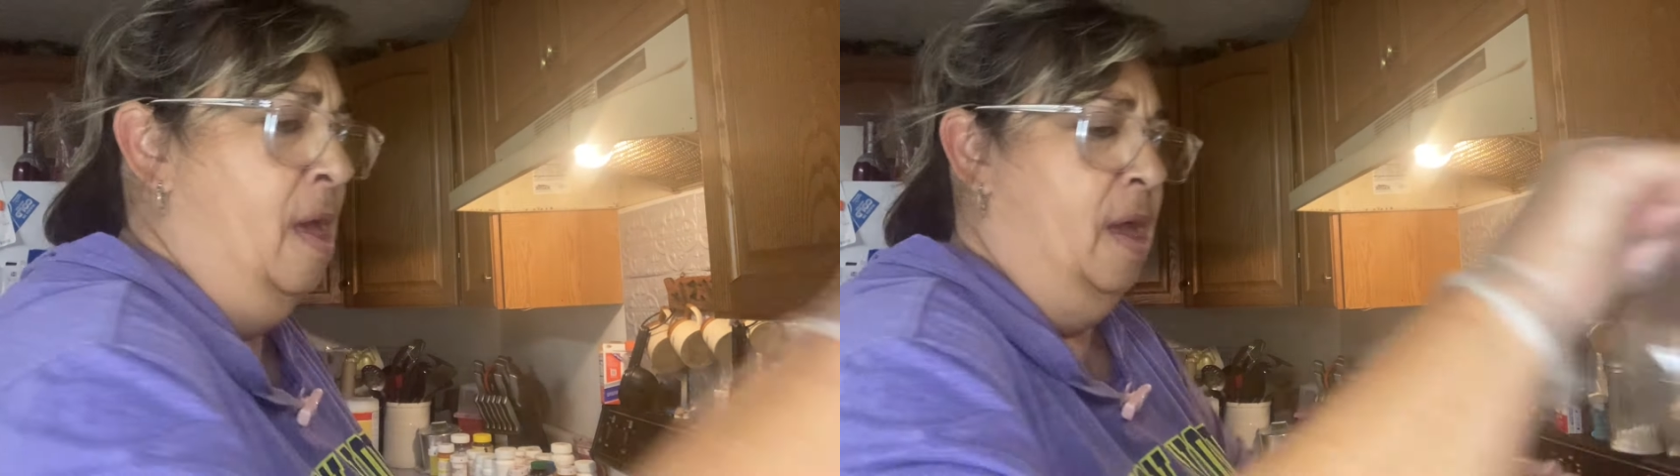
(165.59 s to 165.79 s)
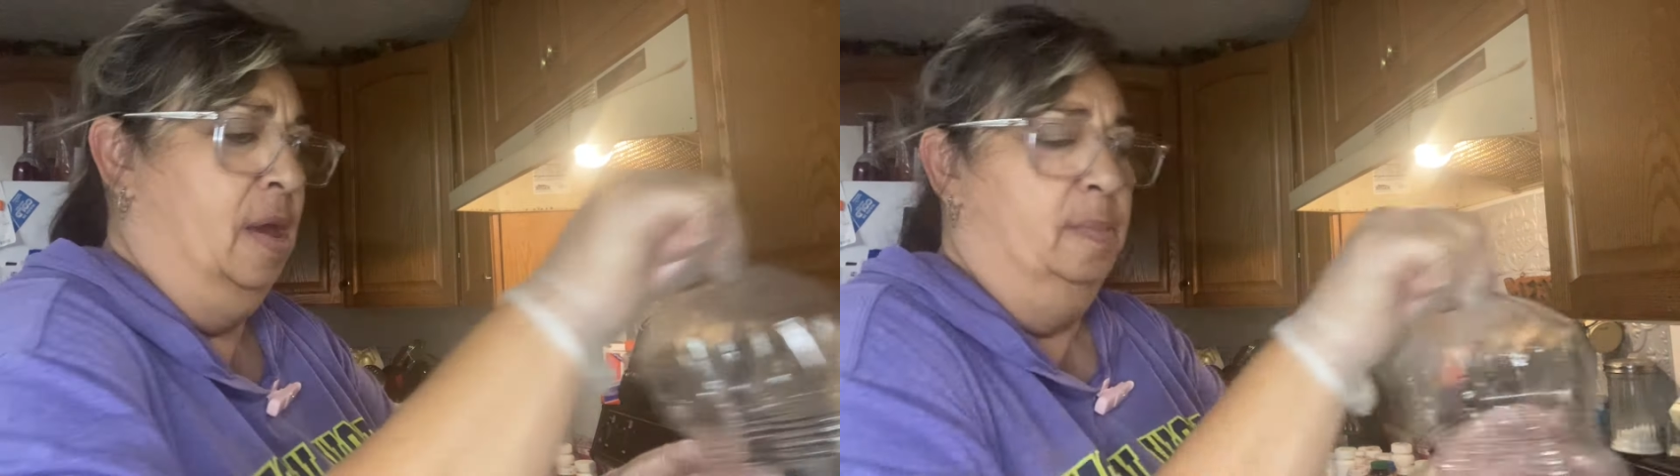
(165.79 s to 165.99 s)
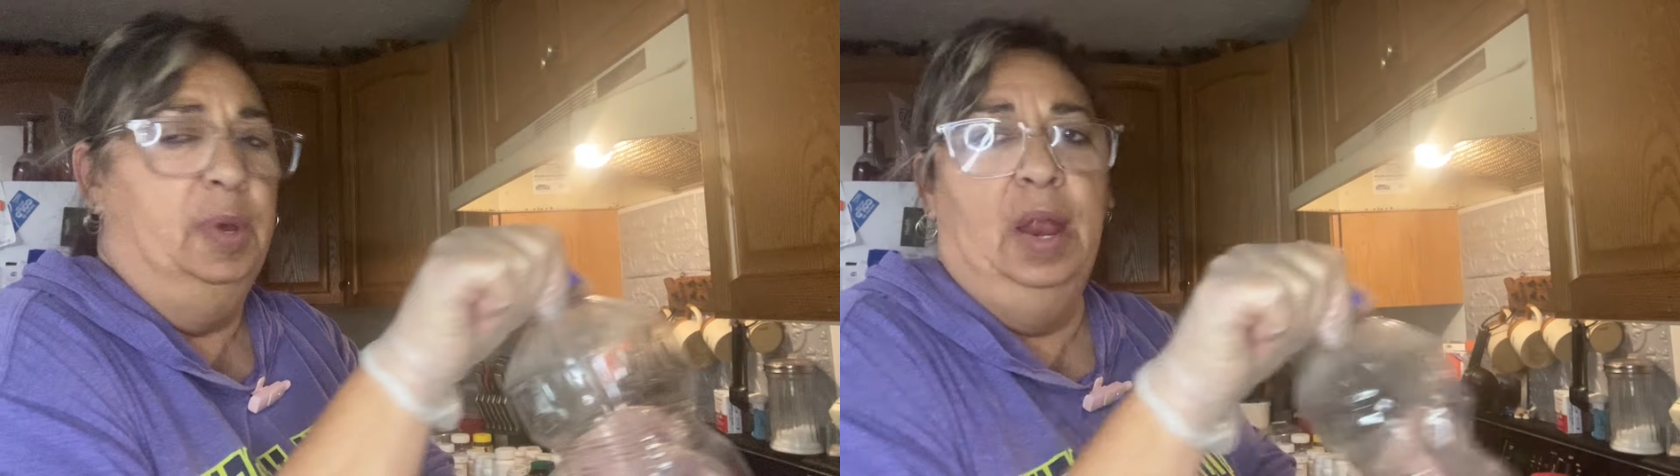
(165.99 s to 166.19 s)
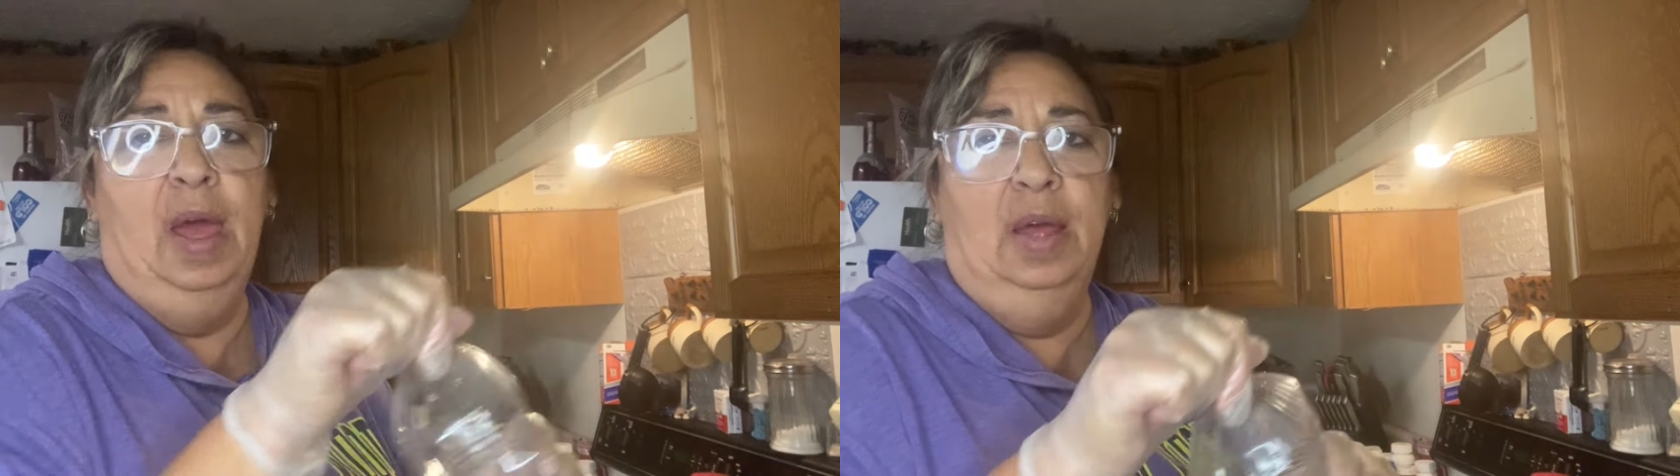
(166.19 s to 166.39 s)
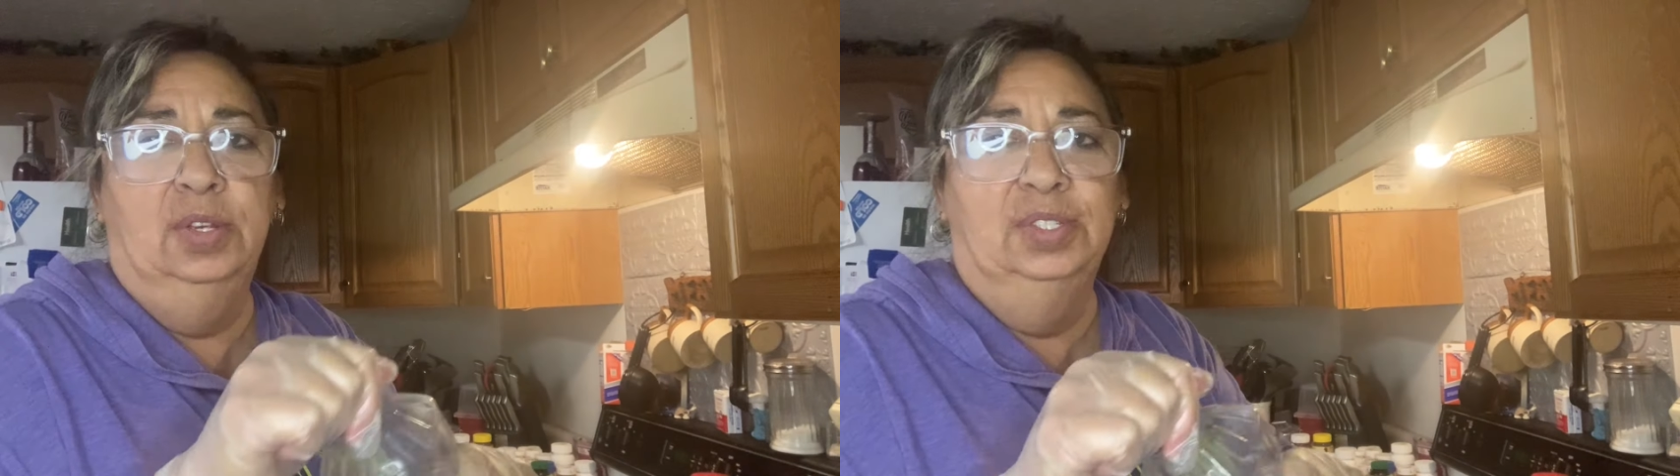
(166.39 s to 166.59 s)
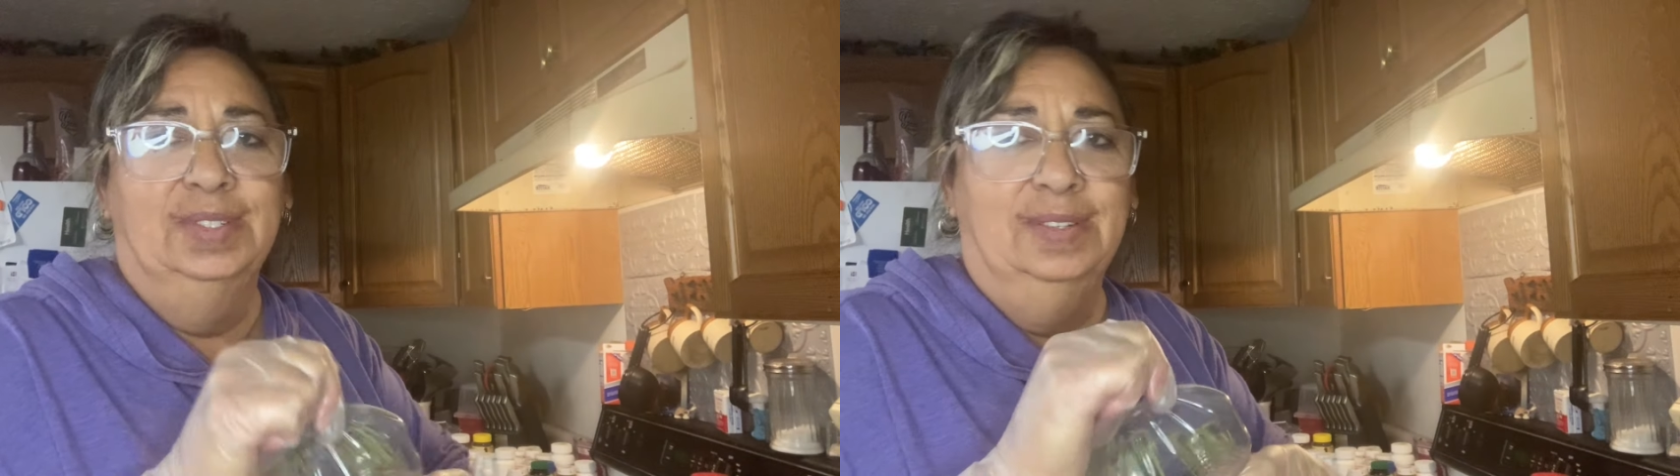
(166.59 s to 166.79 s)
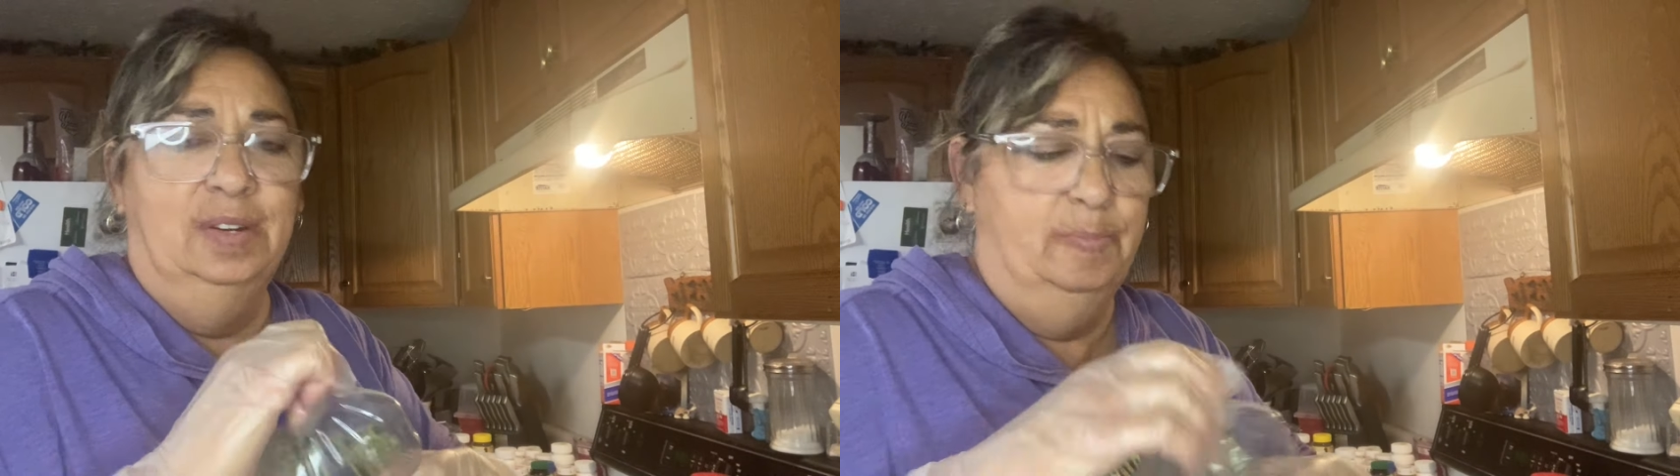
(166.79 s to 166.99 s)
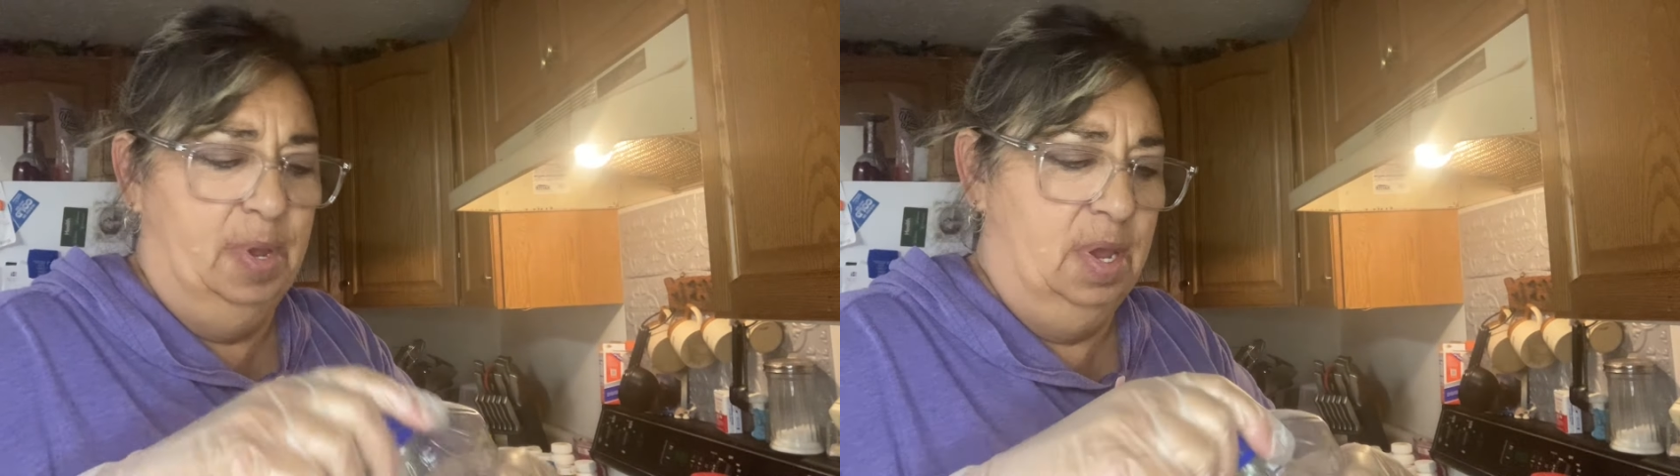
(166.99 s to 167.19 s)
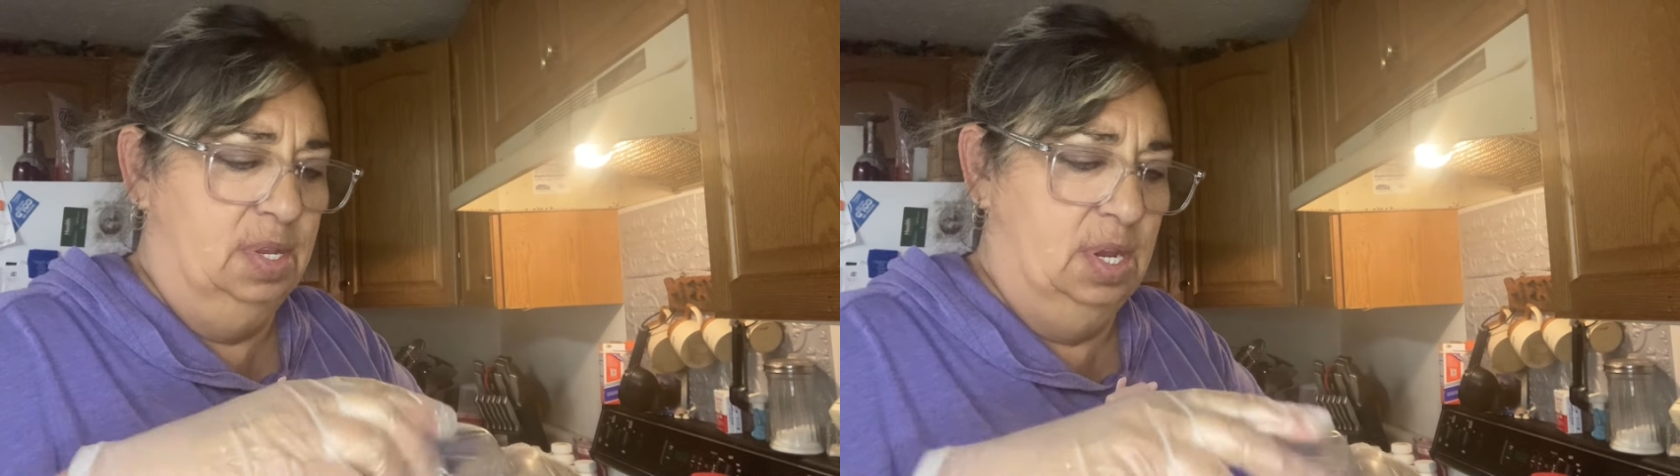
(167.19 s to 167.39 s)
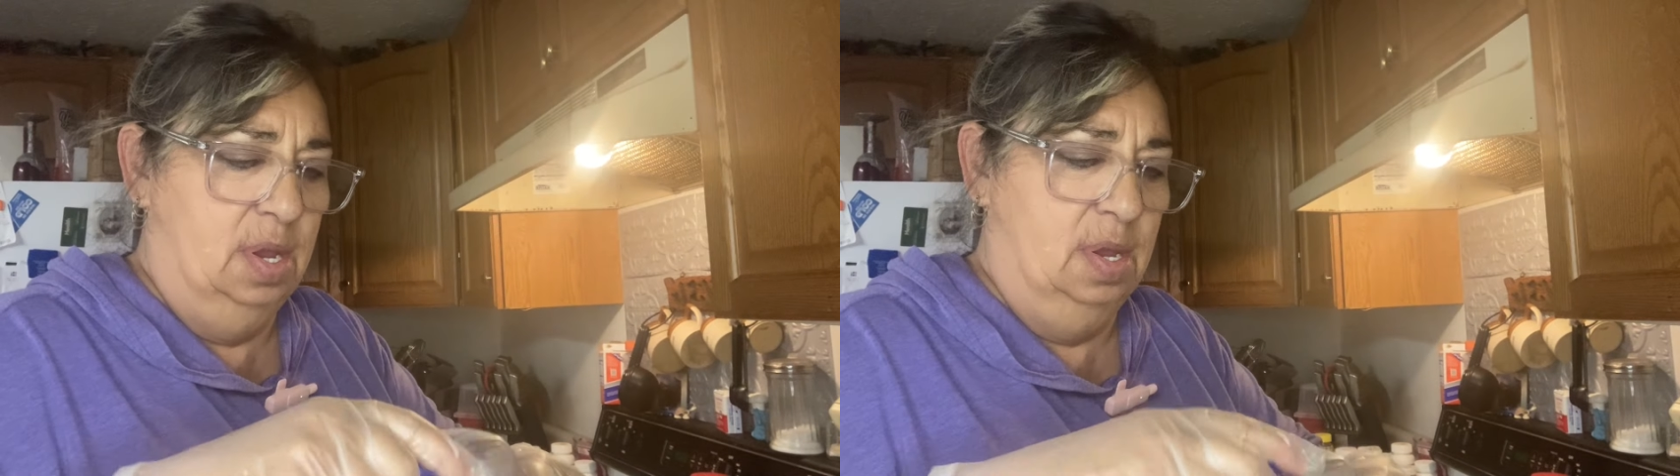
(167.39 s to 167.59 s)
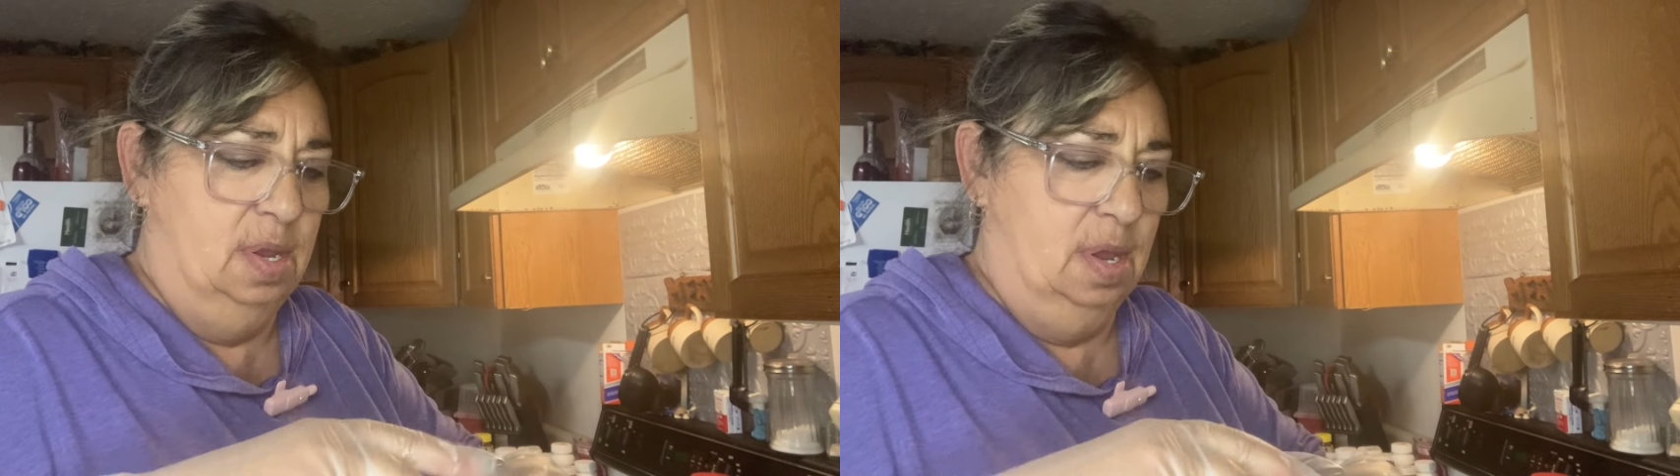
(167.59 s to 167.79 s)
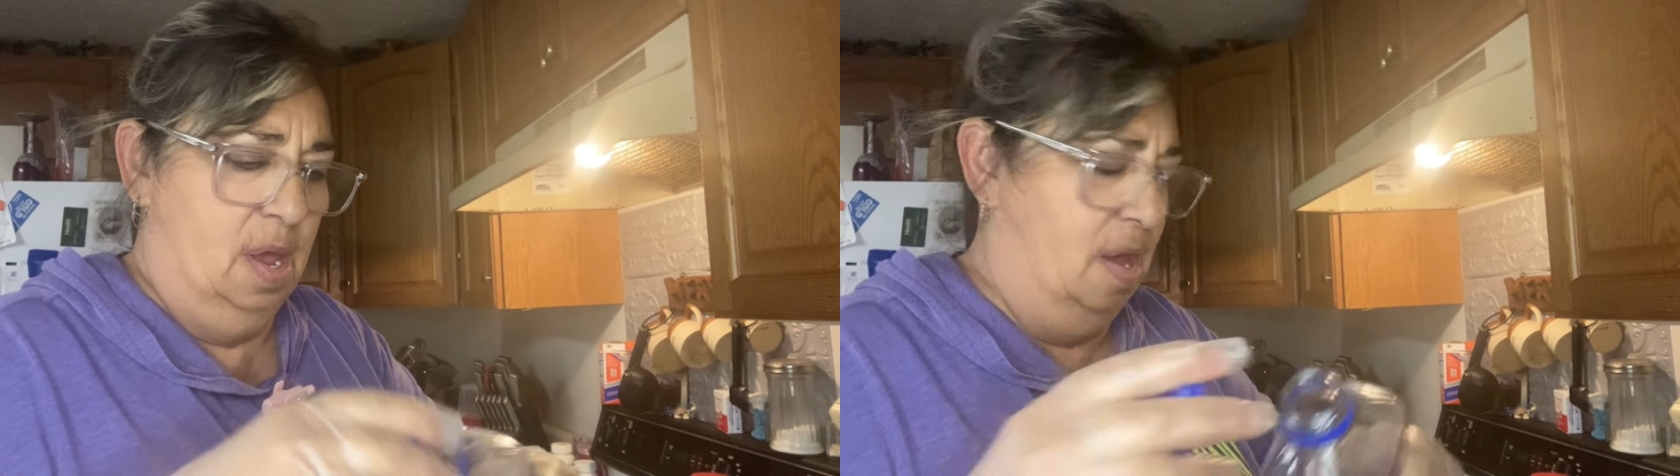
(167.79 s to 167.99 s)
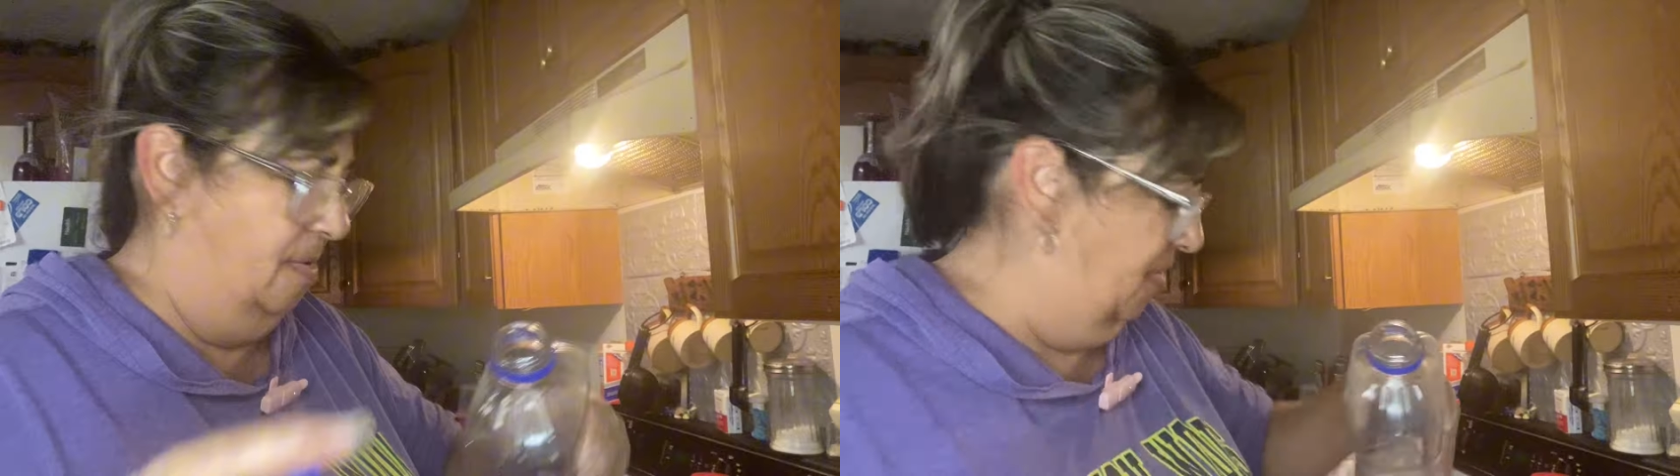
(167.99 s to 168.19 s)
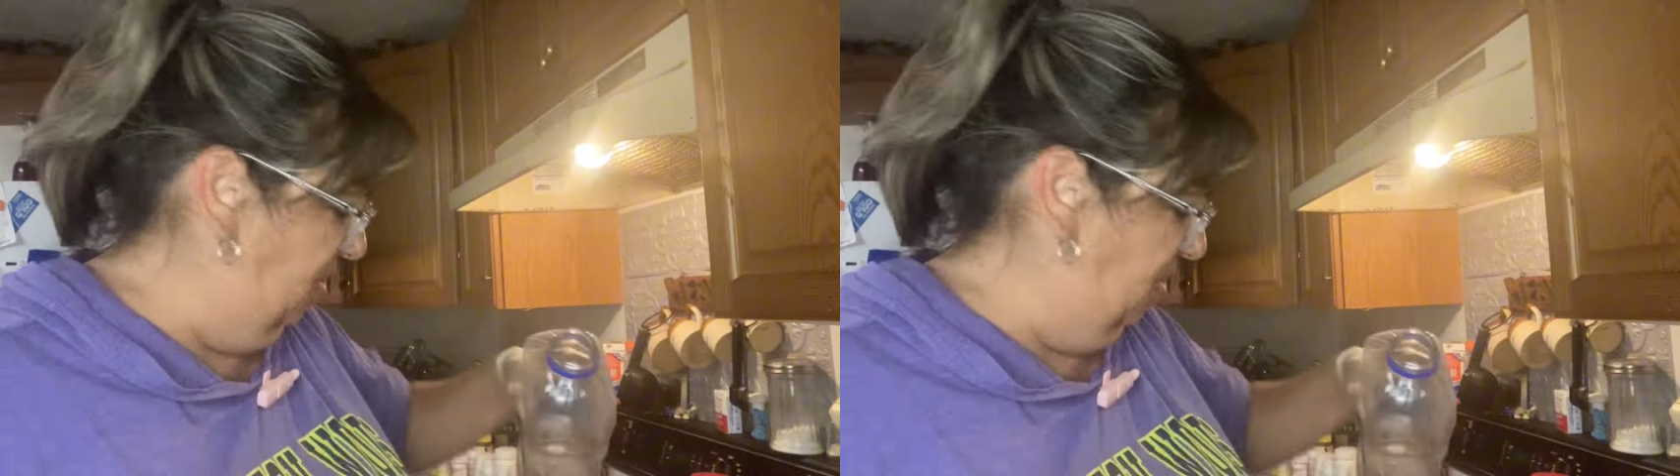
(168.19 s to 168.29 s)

And I'm going to add just a little bit of